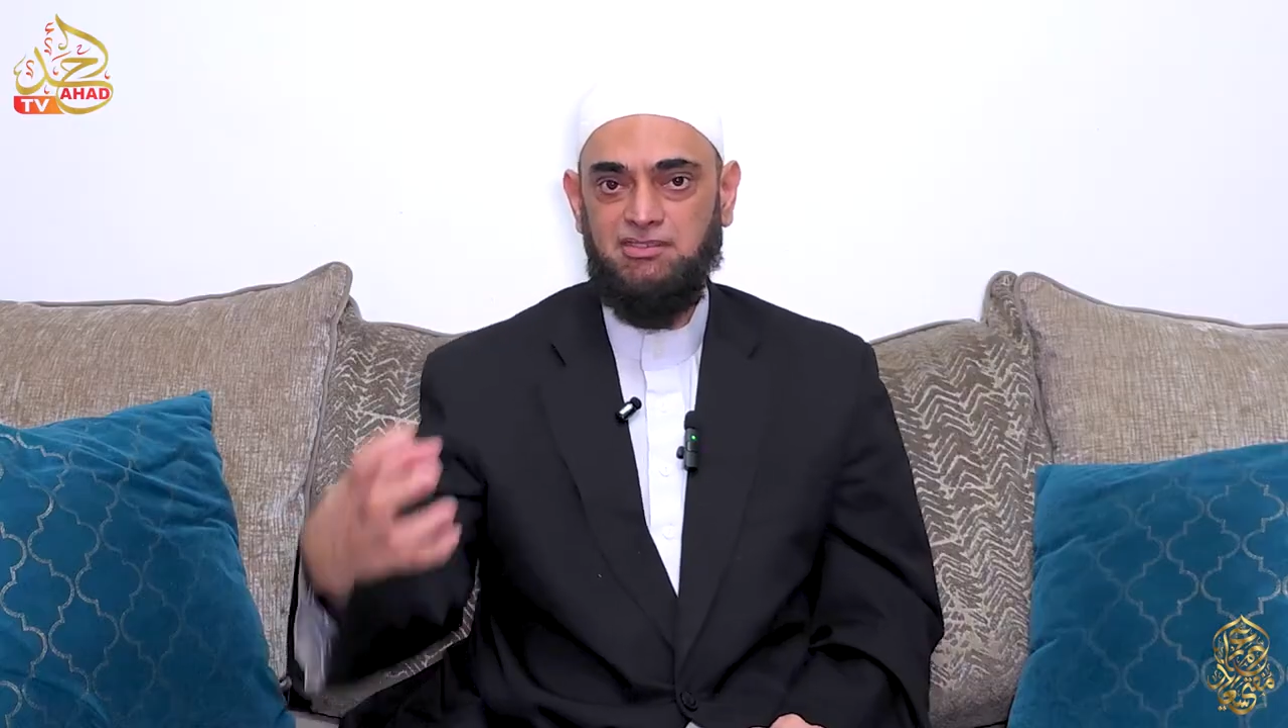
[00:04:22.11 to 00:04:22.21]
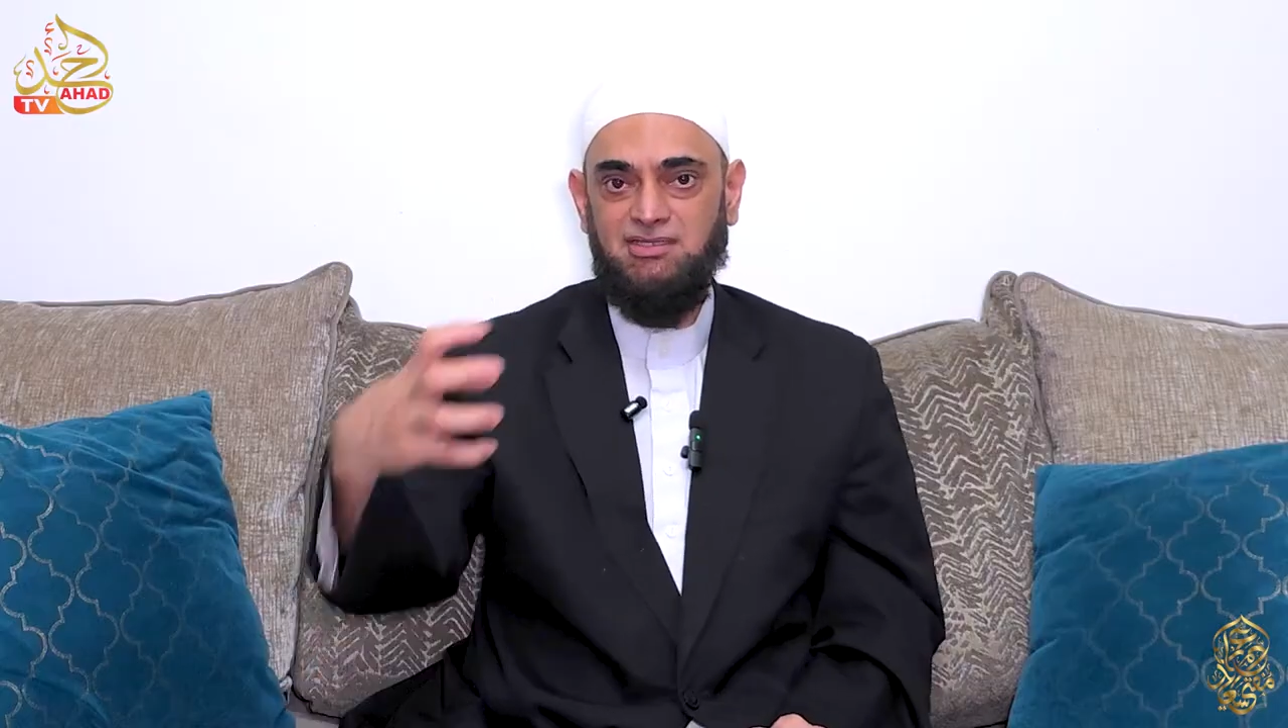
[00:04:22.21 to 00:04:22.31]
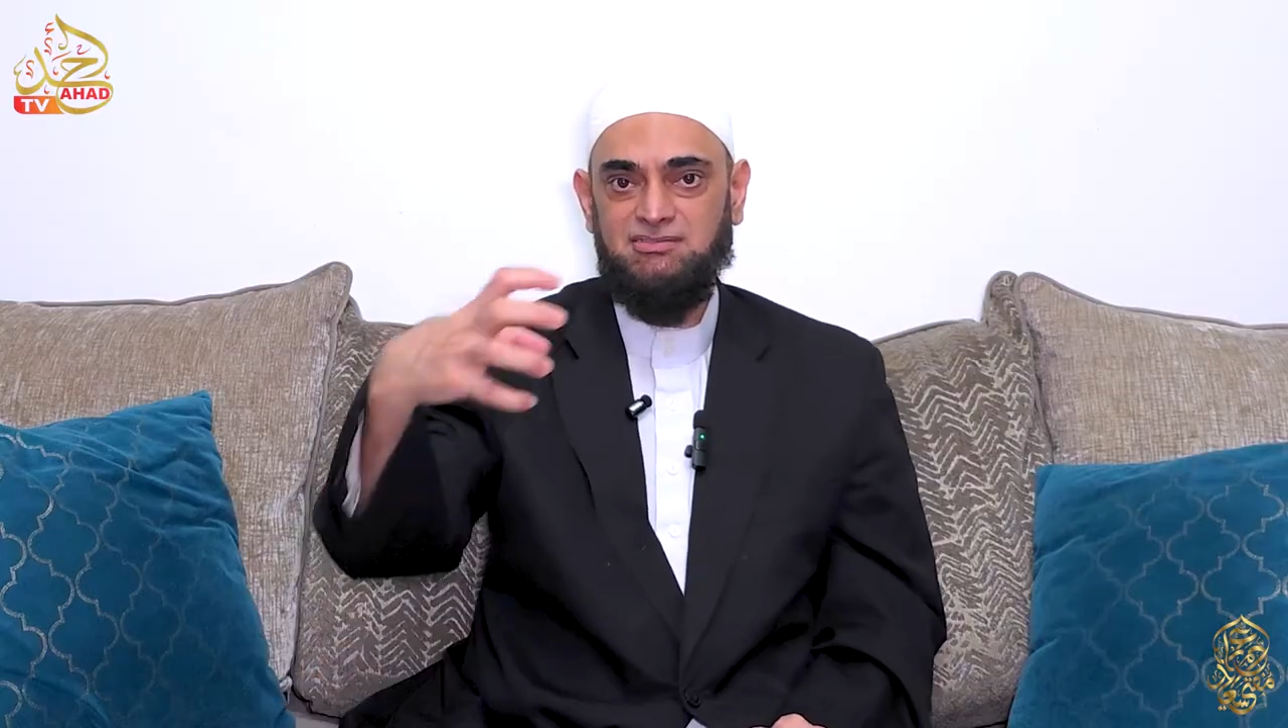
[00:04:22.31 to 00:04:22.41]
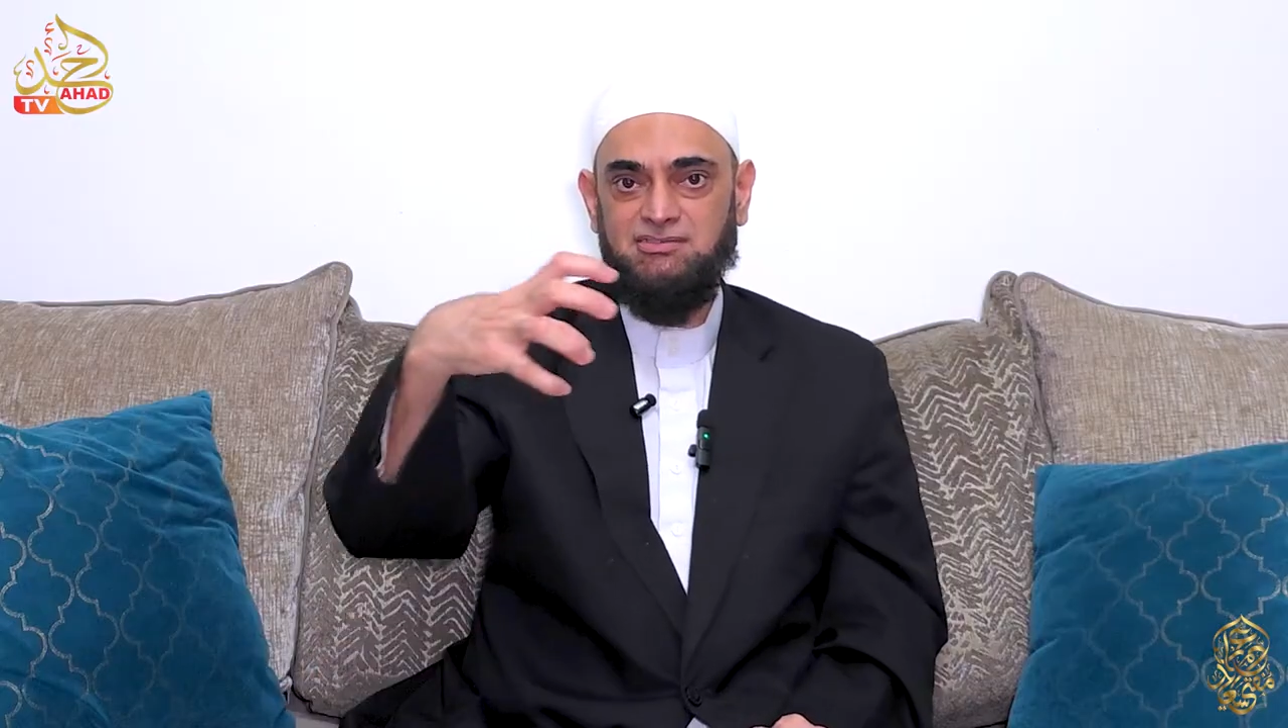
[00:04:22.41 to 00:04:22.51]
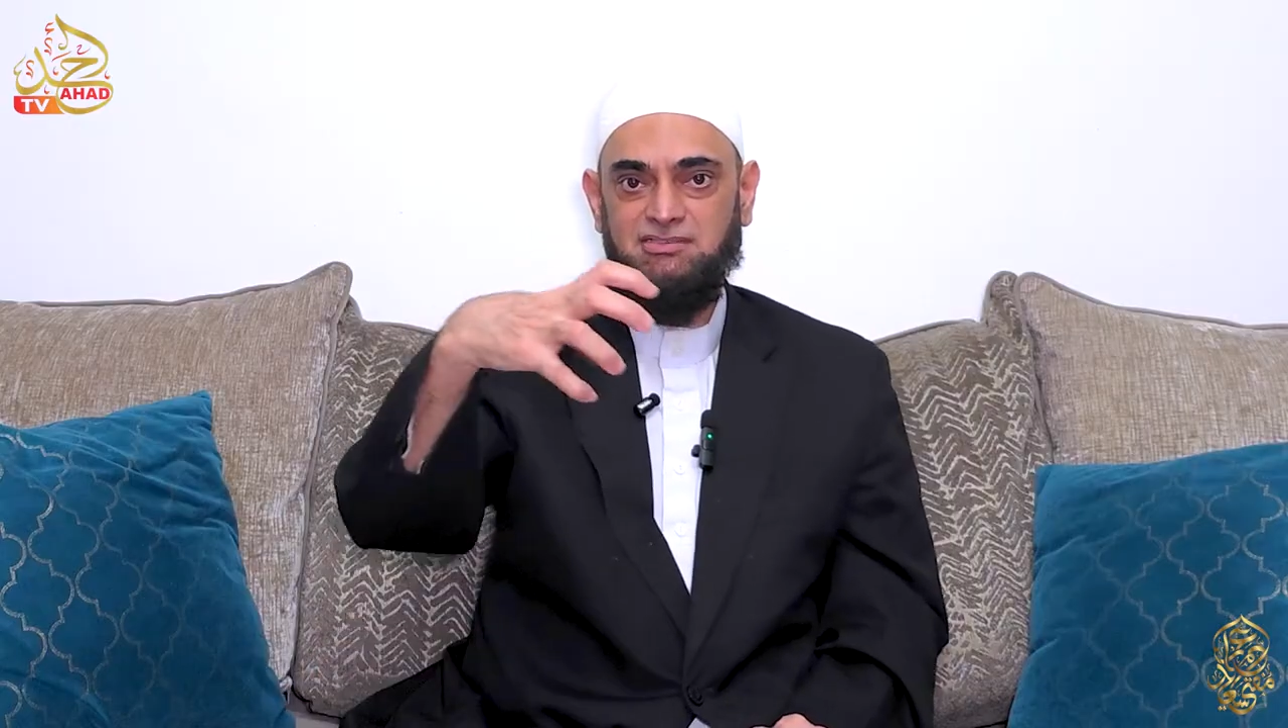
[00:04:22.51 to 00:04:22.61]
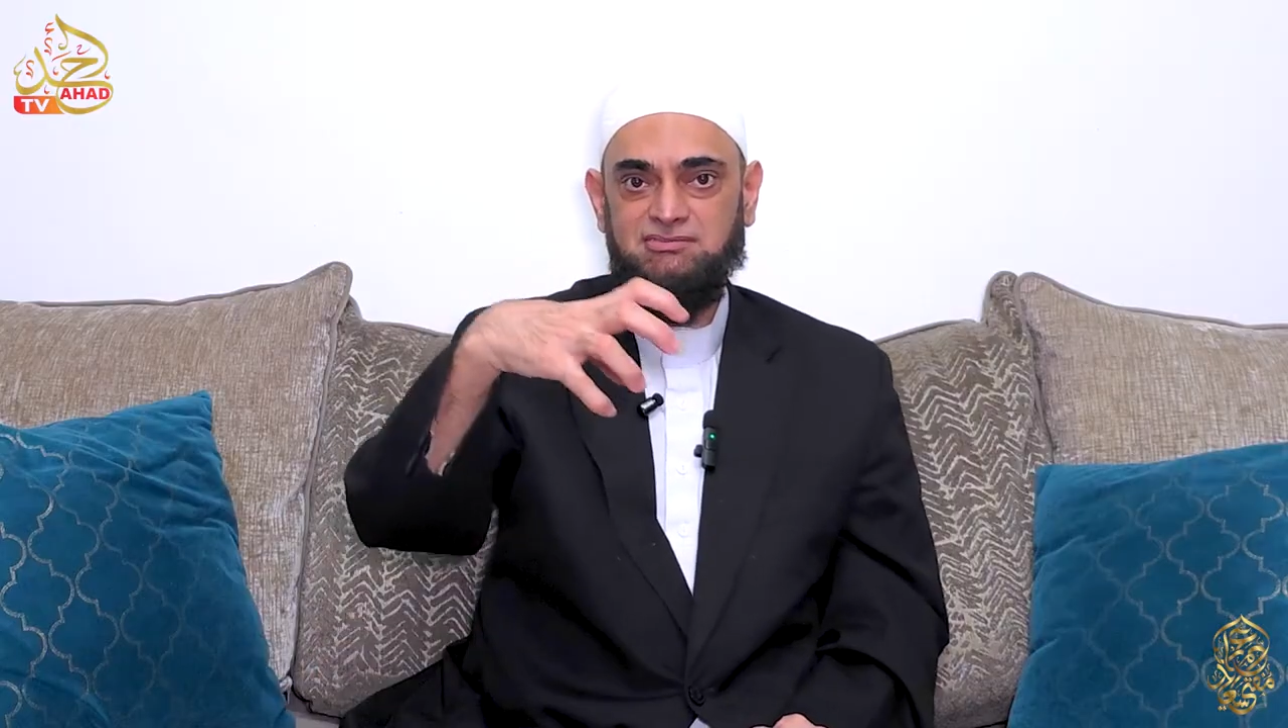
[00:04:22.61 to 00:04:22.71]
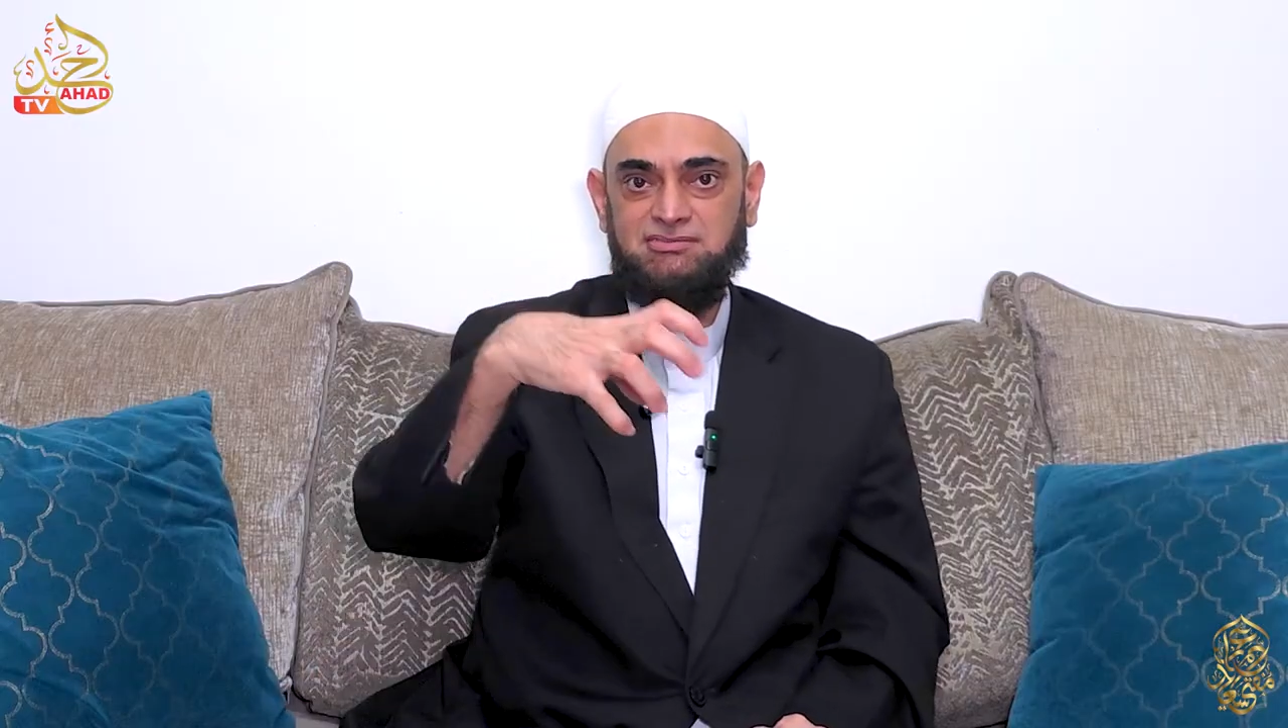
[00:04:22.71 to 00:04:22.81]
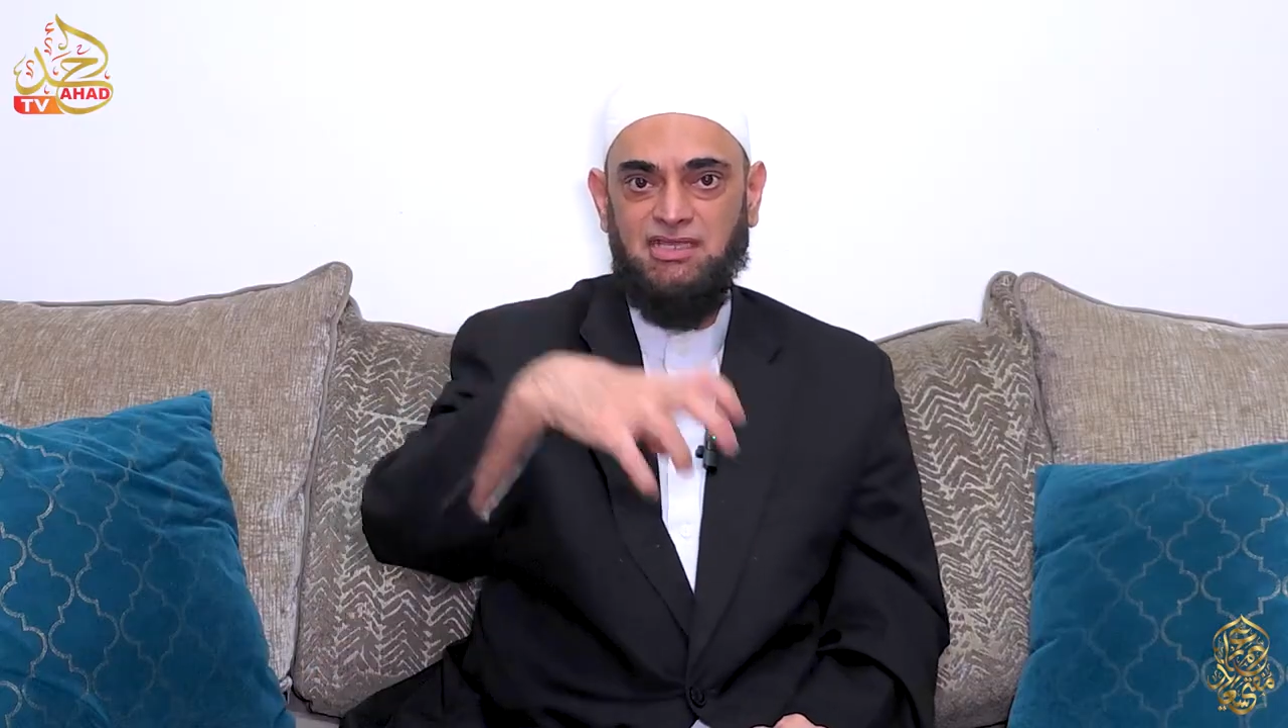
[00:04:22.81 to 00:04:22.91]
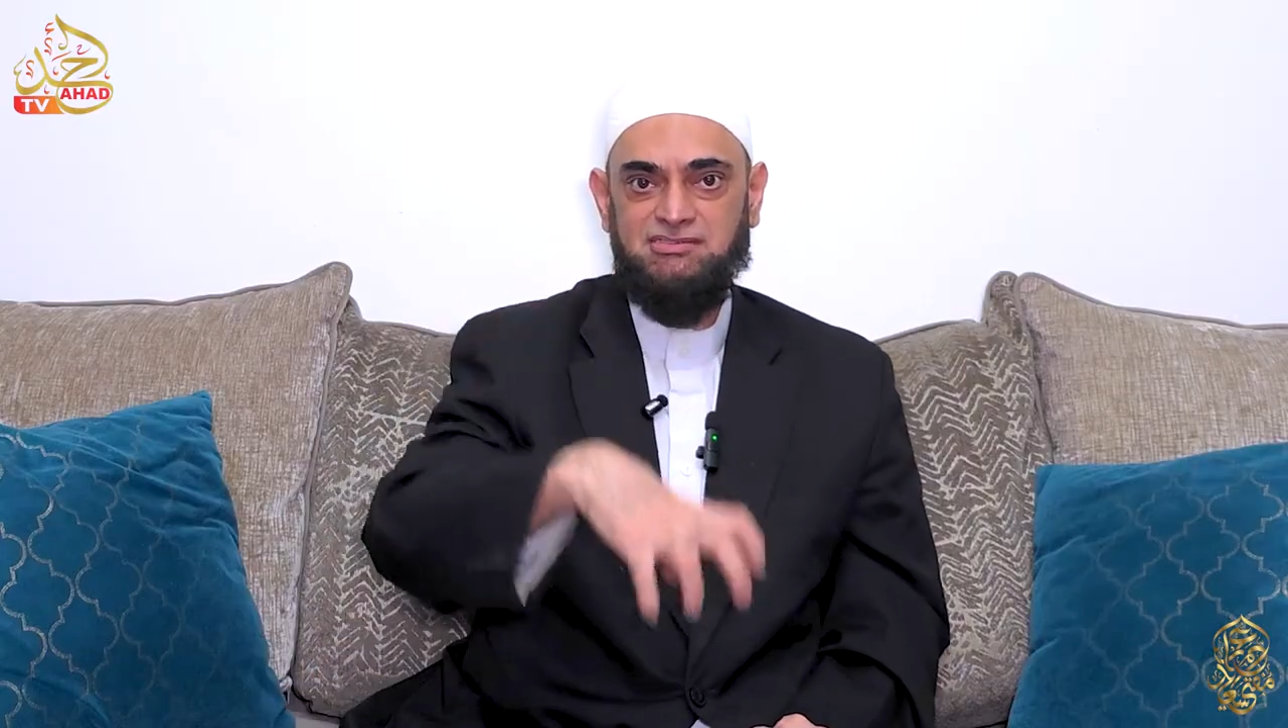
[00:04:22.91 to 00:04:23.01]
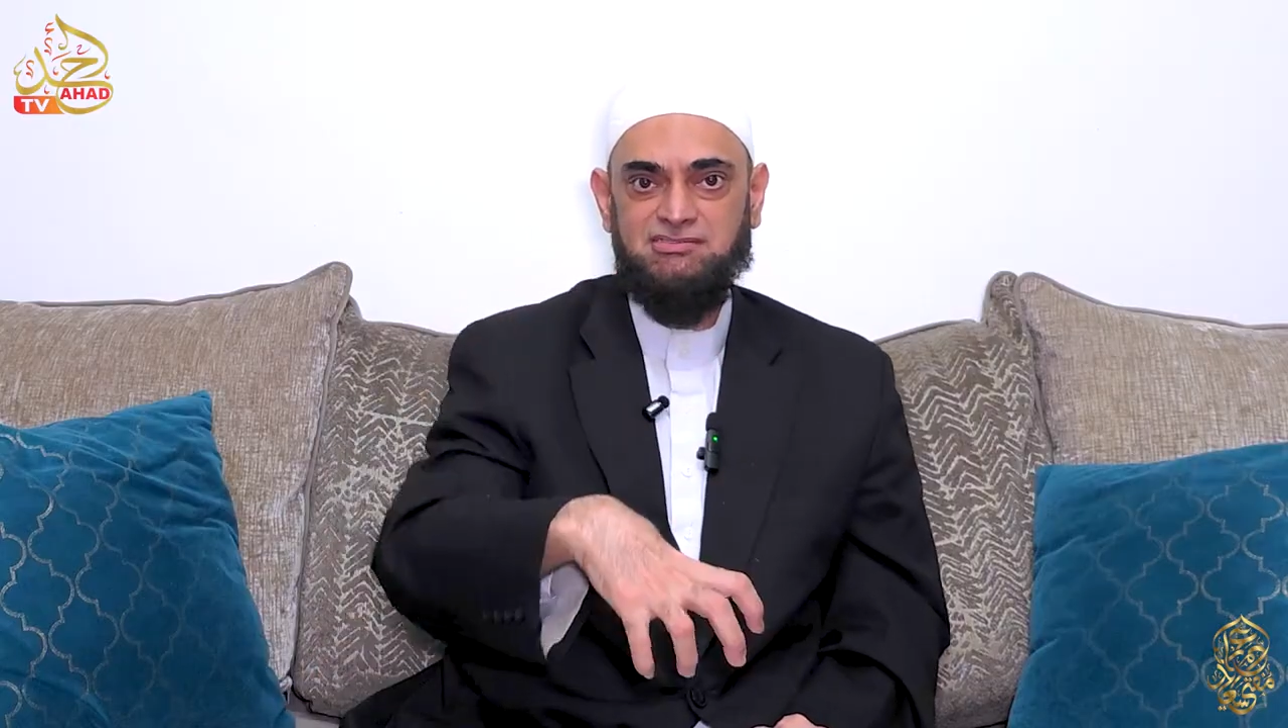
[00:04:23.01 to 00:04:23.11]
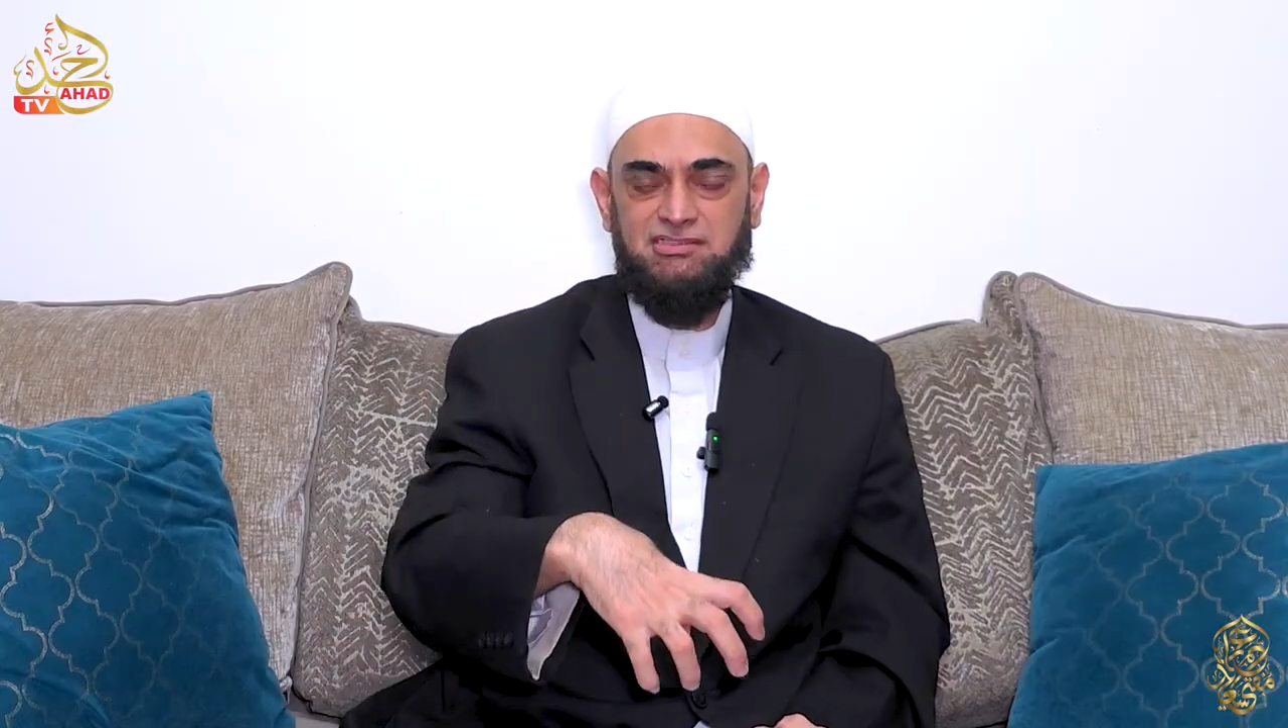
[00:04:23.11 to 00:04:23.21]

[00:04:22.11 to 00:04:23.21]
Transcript: uncontested